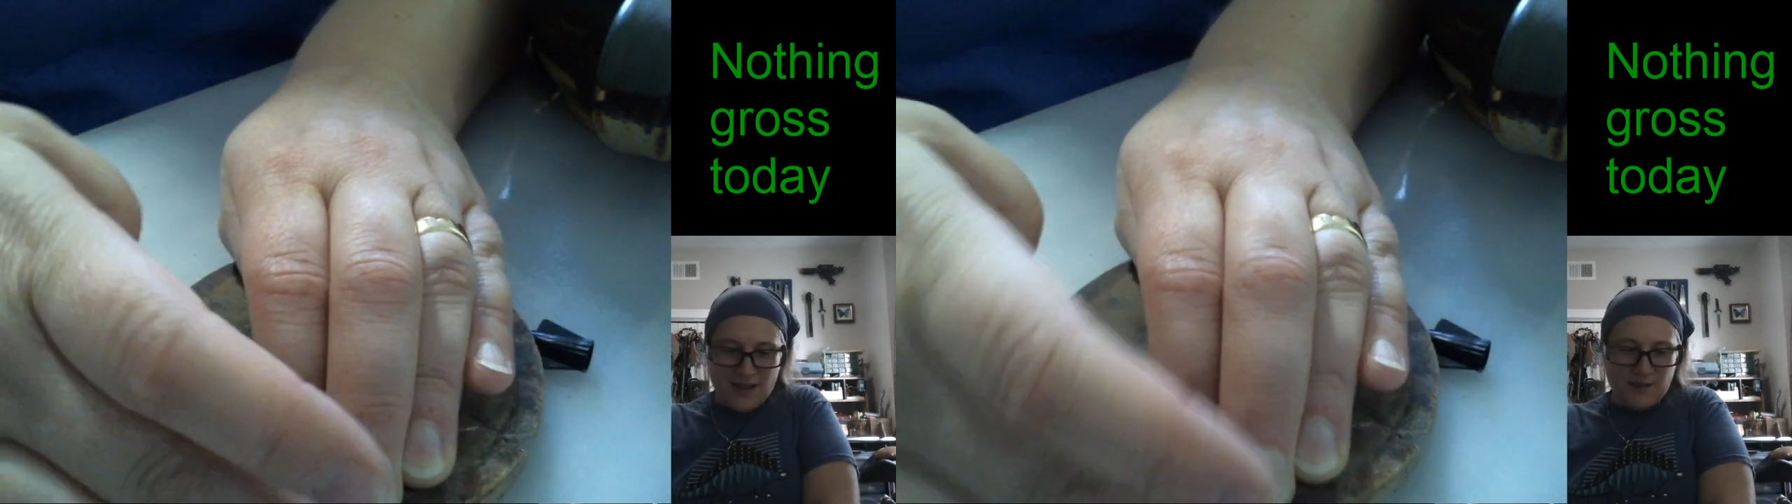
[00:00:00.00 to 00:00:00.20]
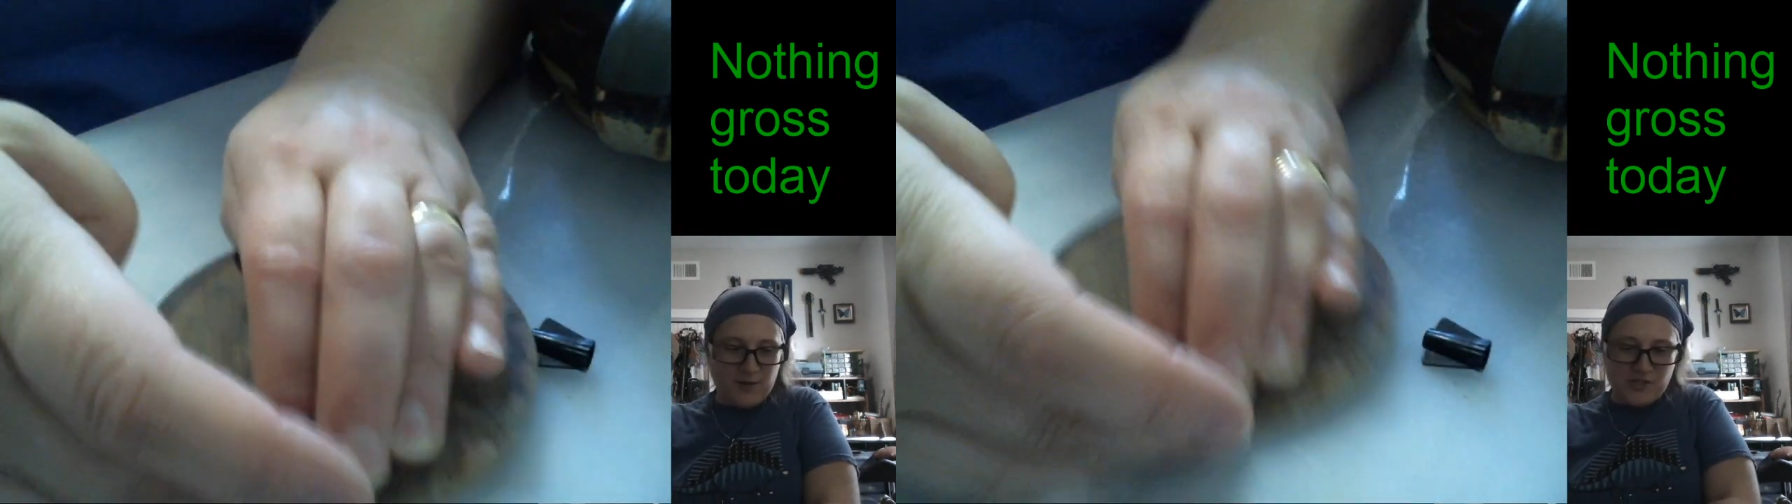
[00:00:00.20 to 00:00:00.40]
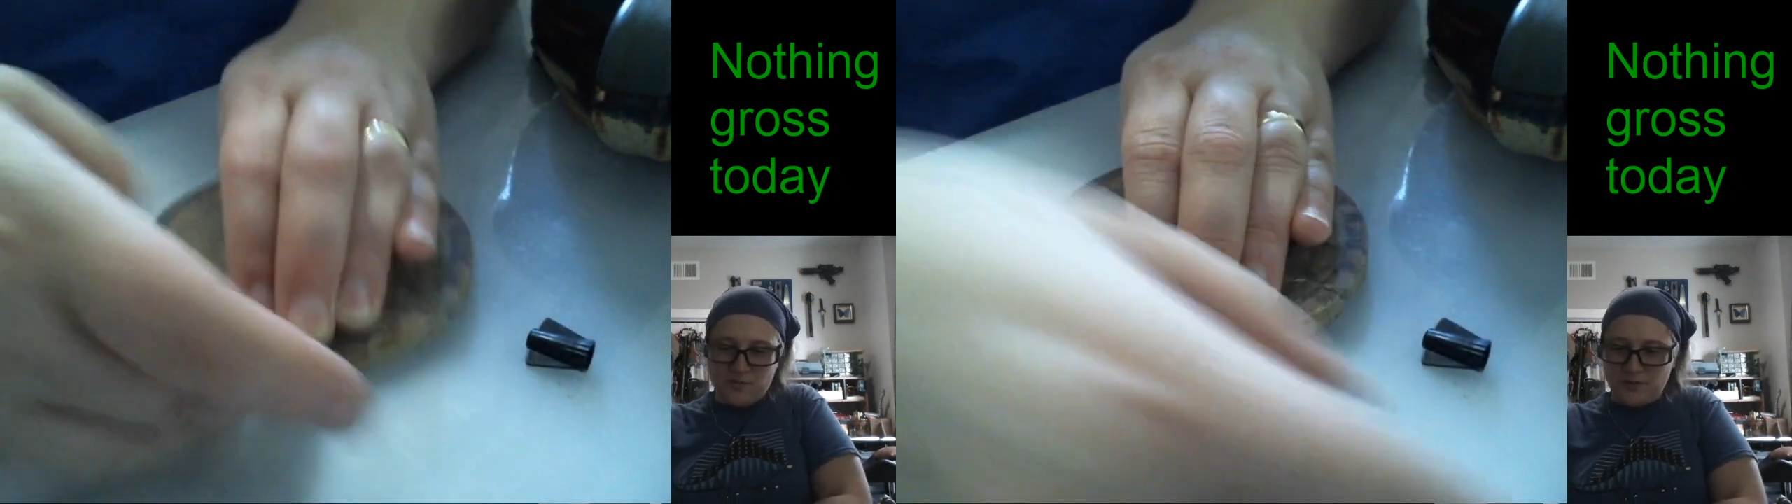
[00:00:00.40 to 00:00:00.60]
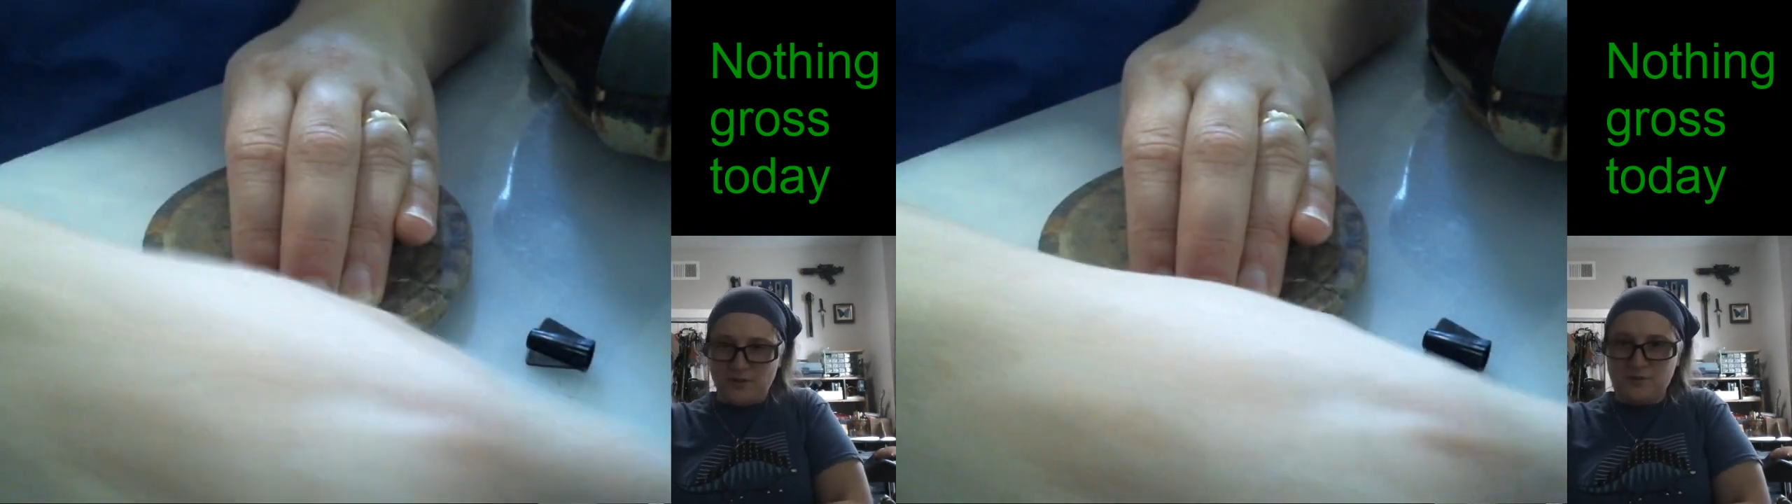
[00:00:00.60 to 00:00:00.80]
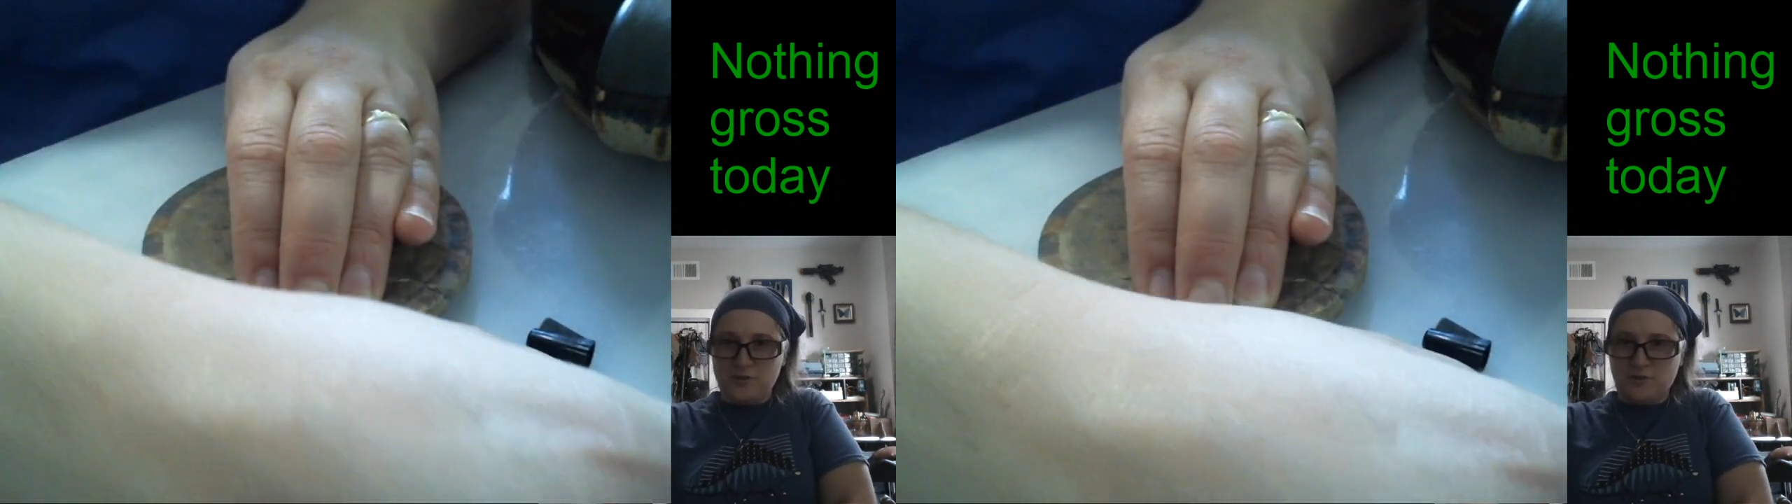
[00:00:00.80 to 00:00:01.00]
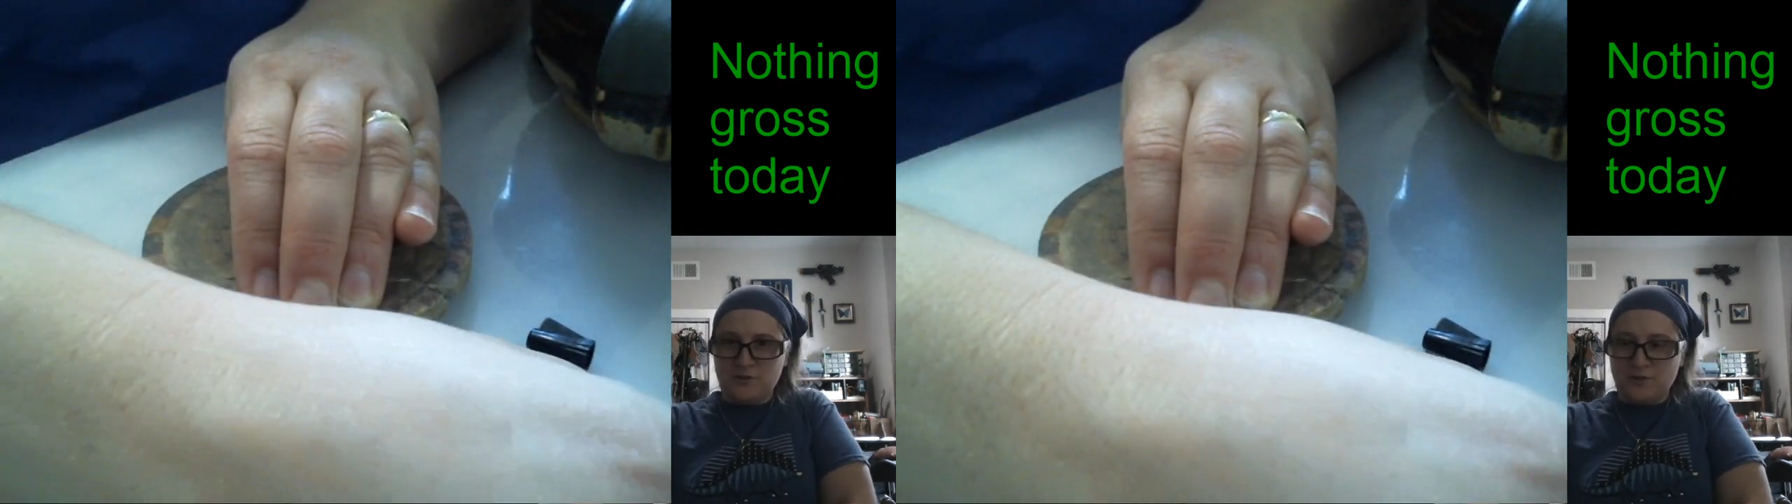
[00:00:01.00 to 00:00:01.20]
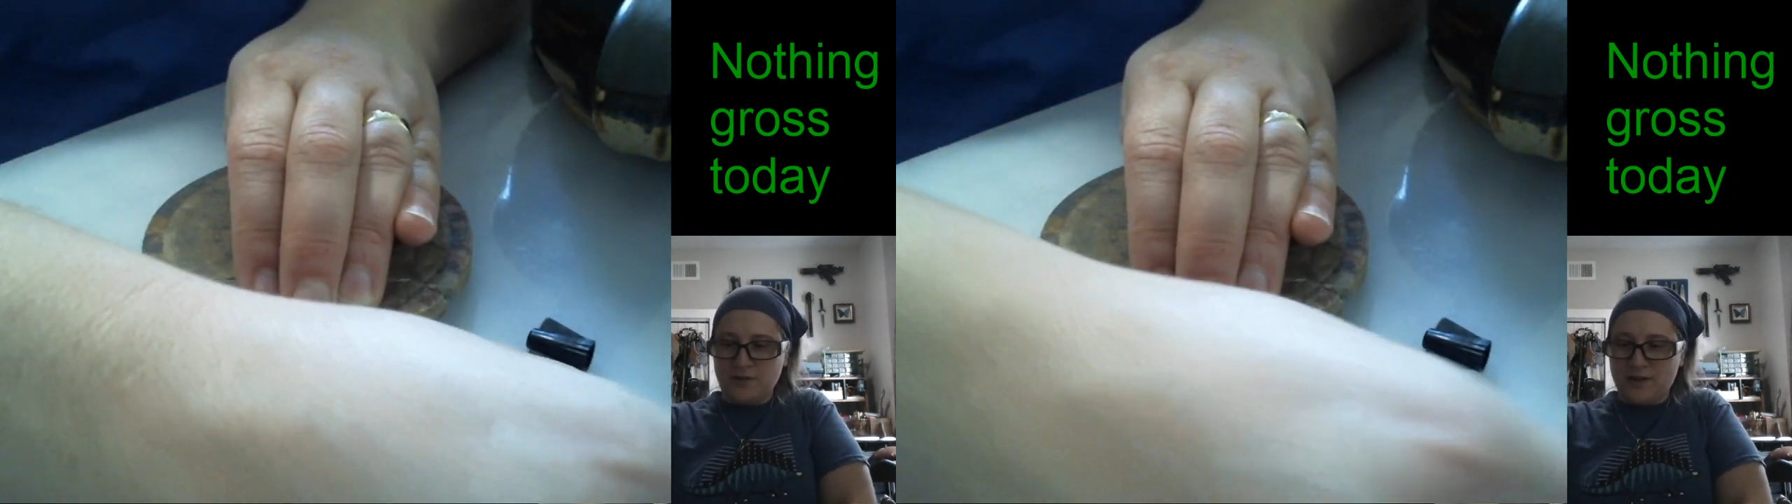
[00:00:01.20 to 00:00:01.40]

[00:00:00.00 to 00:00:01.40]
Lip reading: And my super glue is doing